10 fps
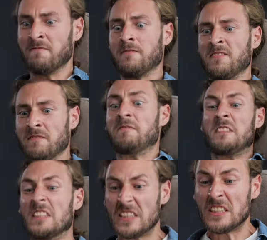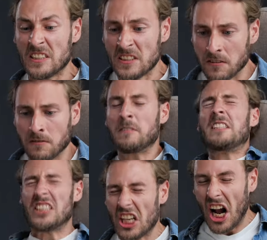indecision galore,
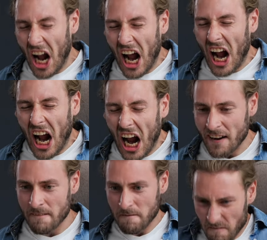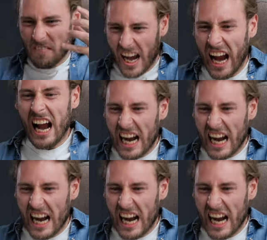choosing between Cement All and